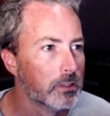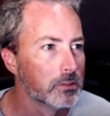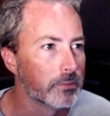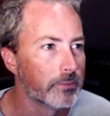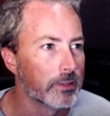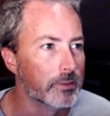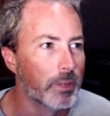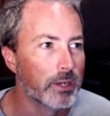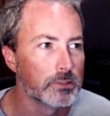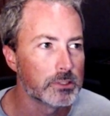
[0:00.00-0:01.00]
I've got the
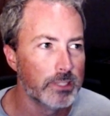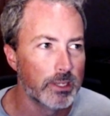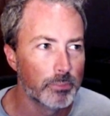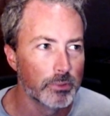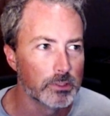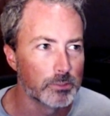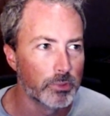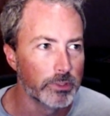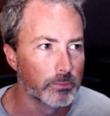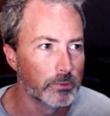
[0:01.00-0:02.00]
bounce damper is
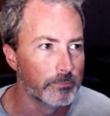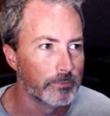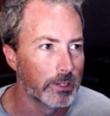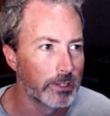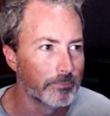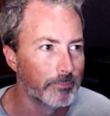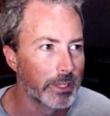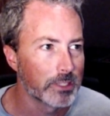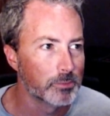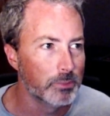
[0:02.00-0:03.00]
0.15,
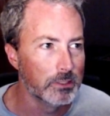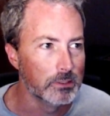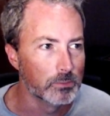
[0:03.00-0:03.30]
max speed is